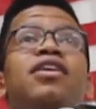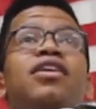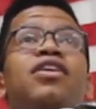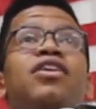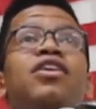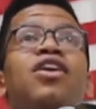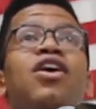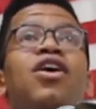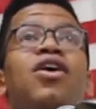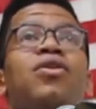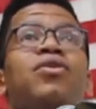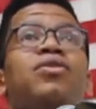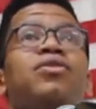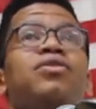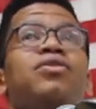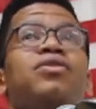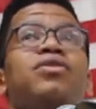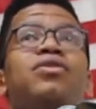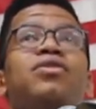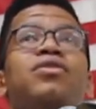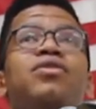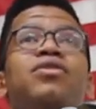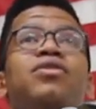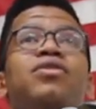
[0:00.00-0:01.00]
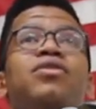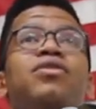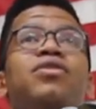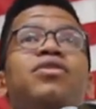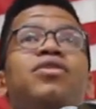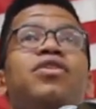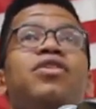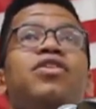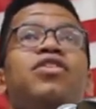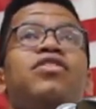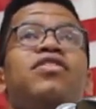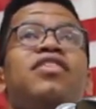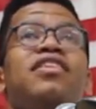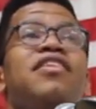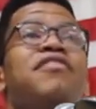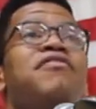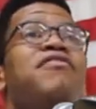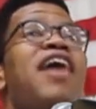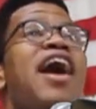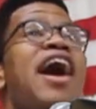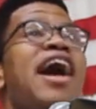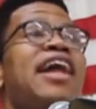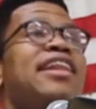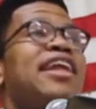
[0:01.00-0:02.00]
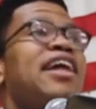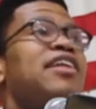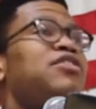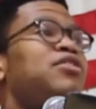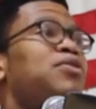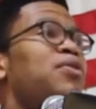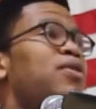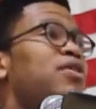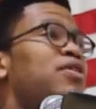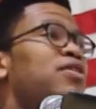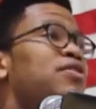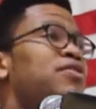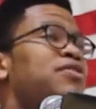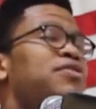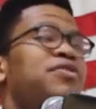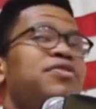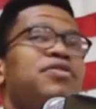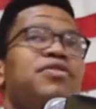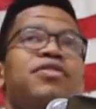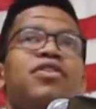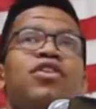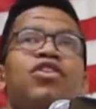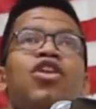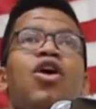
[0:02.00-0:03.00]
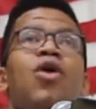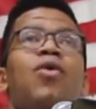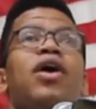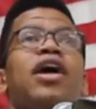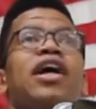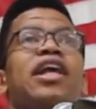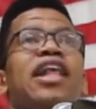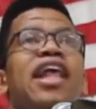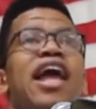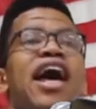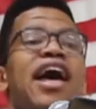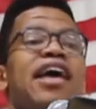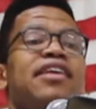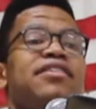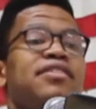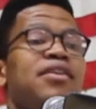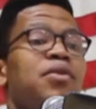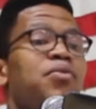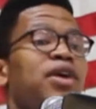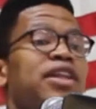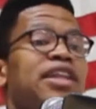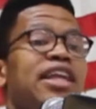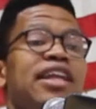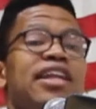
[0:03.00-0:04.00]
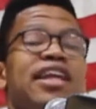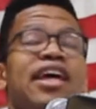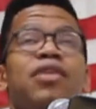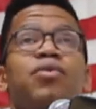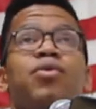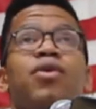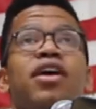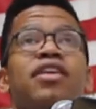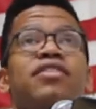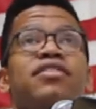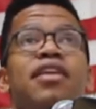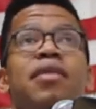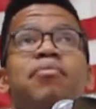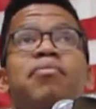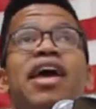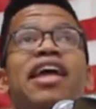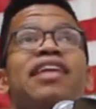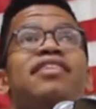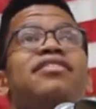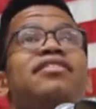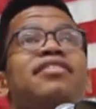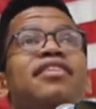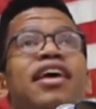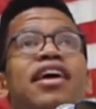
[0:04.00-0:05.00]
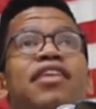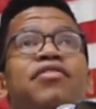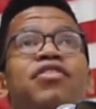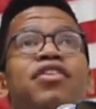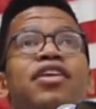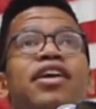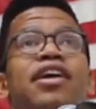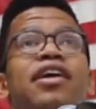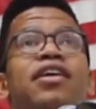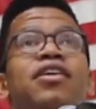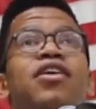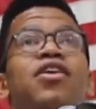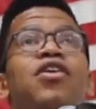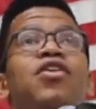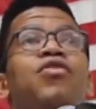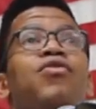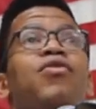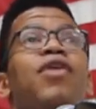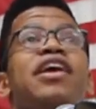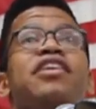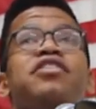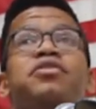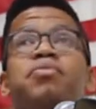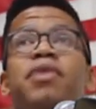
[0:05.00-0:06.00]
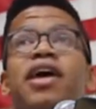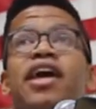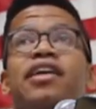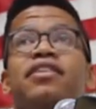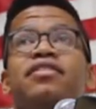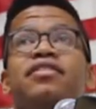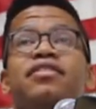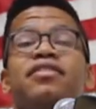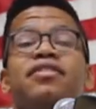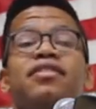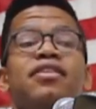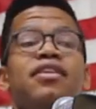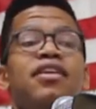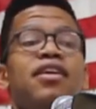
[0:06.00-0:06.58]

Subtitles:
to divide that sort of lower class. And what they did was they made slavery race-based.